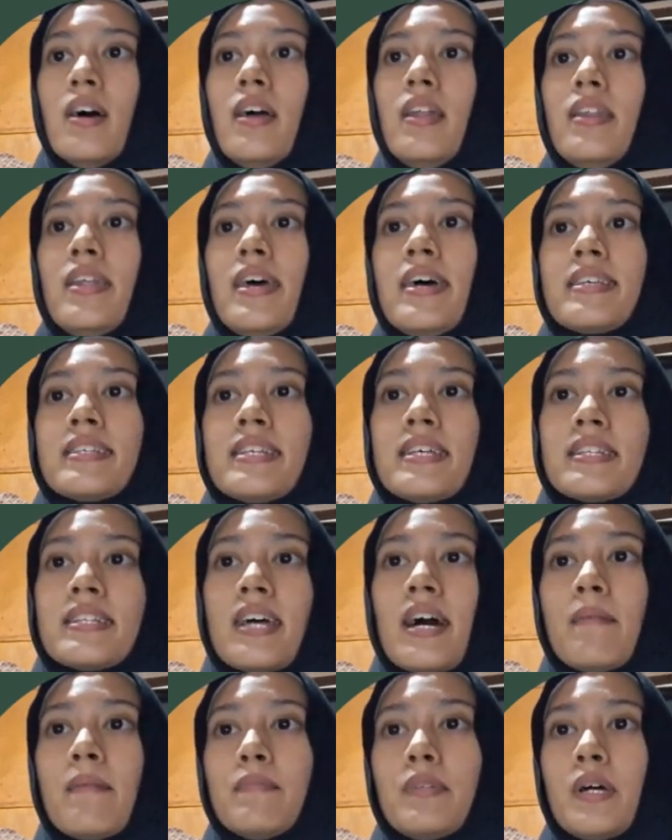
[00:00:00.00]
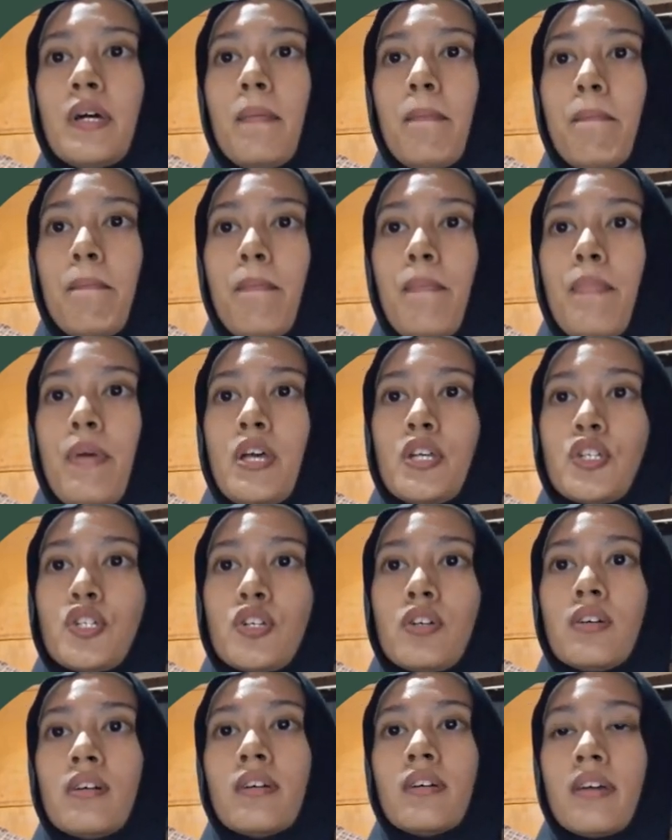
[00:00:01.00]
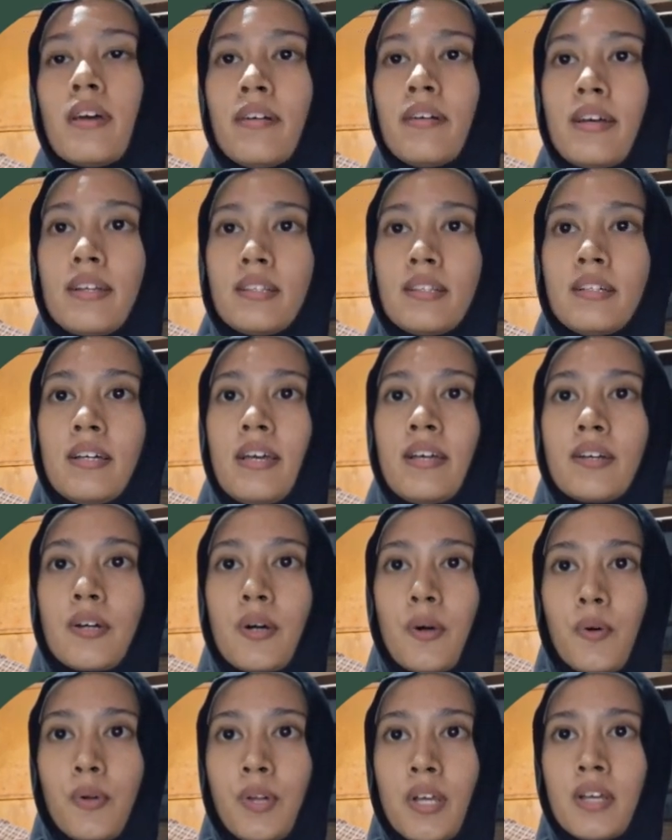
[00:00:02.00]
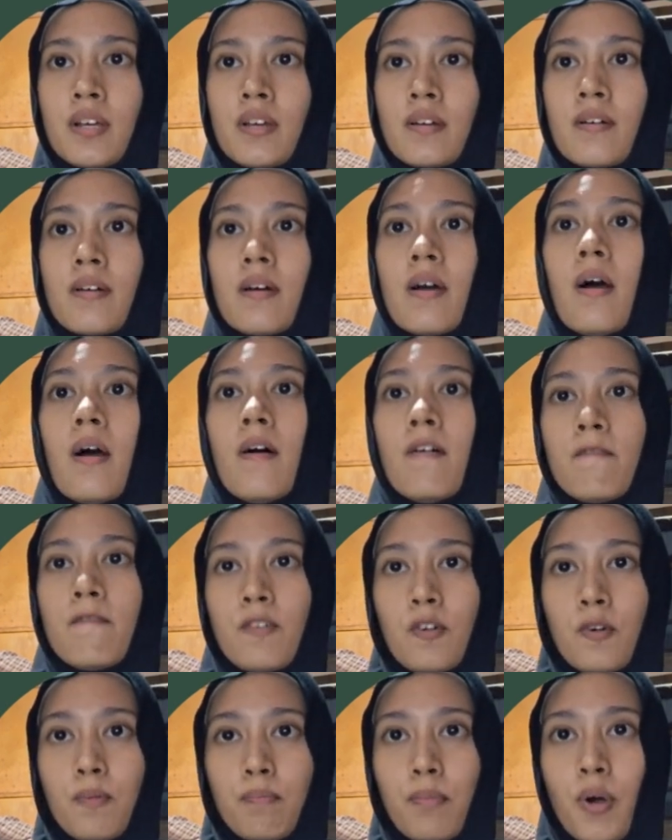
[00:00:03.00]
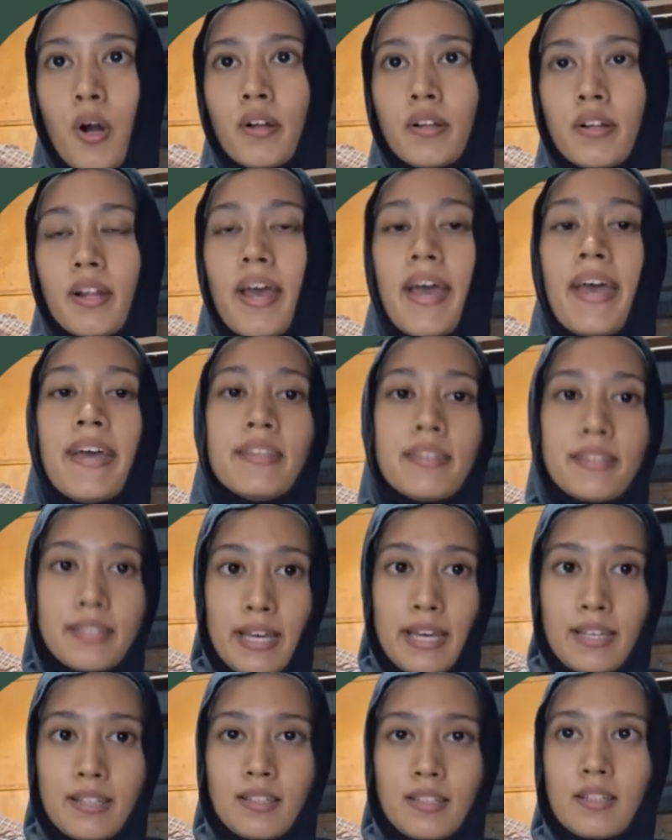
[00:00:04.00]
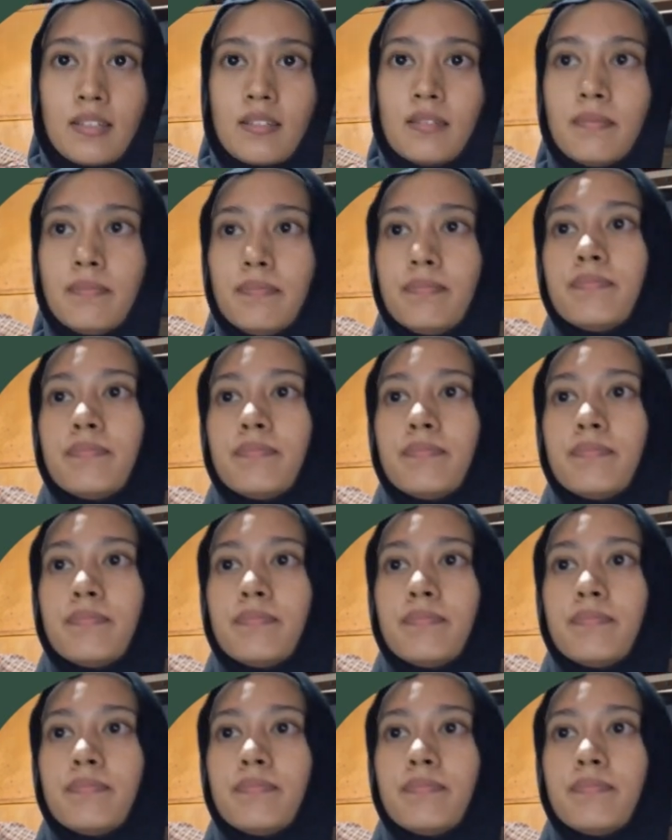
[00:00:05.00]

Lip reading: that sets up the page character encoding, viewport, and title.